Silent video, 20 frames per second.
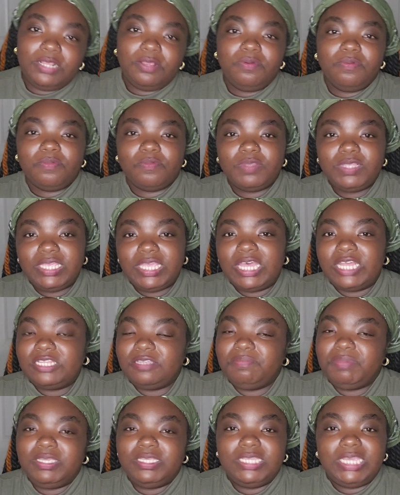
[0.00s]
You don't really have
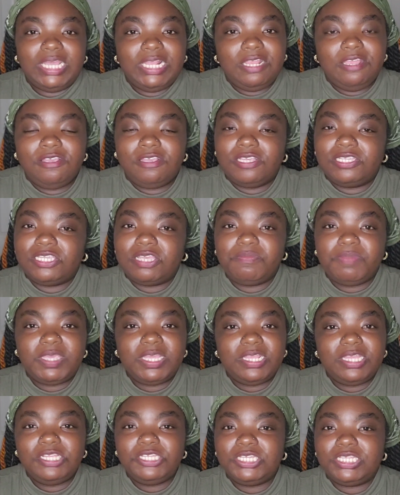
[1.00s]
to be dating because I'm
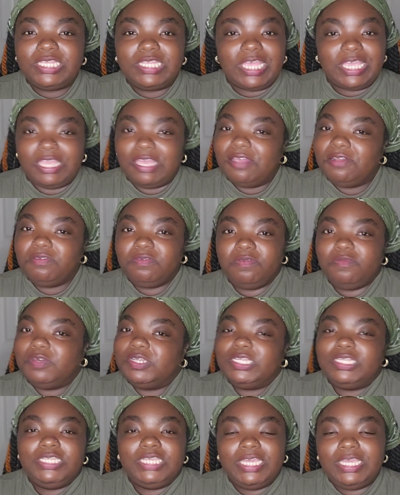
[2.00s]
getting into like y'all don't
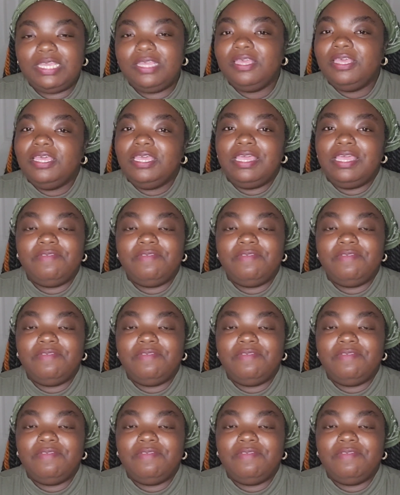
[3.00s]
want to date.